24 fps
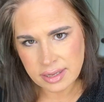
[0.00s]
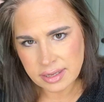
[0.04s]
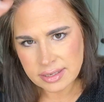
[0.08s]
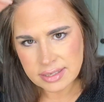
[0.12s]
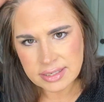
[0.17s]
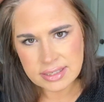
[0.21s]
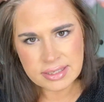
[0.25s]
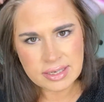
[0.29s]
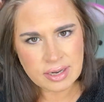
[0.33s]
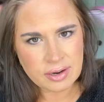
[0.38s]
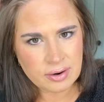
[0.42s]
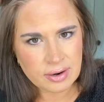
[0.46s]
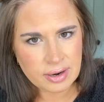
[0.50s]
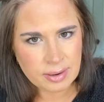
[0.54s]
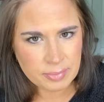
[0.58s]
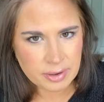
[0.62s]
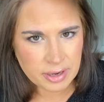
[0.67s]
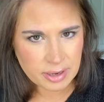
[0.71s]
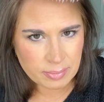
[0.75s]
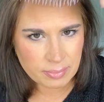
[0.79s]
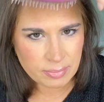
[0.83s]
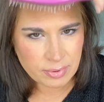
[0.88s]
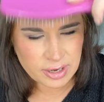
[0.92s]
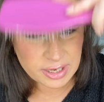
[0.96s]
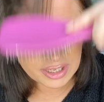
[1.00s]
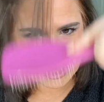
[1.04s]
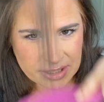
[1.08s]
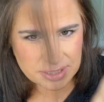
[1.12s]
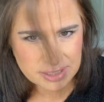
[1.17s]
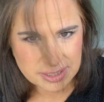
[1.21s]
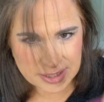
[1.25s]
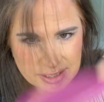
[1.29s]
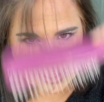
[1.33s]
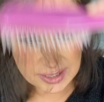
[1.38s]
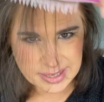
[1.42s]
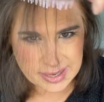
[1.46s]
So I'm gonna brush
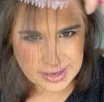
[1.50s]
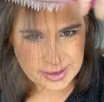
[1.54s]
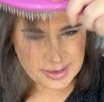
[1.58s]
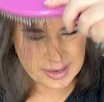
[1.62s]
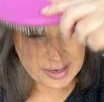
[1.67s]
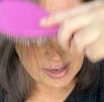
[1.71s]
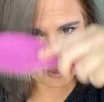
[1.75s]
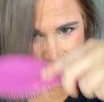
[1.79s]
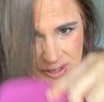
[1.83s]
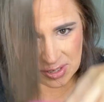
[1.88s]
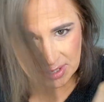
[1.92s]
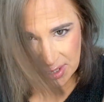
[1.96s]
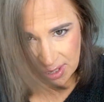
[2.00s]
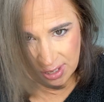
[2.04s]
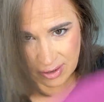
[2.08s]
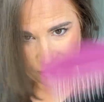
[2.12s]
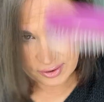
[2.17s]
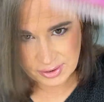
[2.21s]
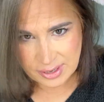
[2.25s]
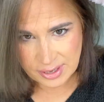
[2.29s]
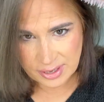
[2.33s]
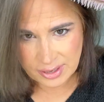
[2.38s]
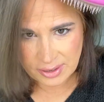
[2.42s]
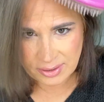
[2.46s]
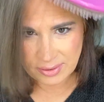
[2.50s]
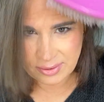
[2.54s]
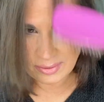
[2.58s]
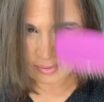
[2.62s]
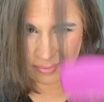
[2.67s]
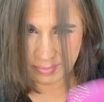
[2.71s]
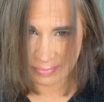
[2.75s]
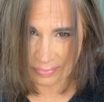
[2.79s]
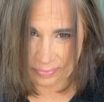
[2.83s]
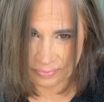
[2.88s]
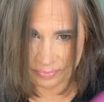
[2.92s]
this down and show you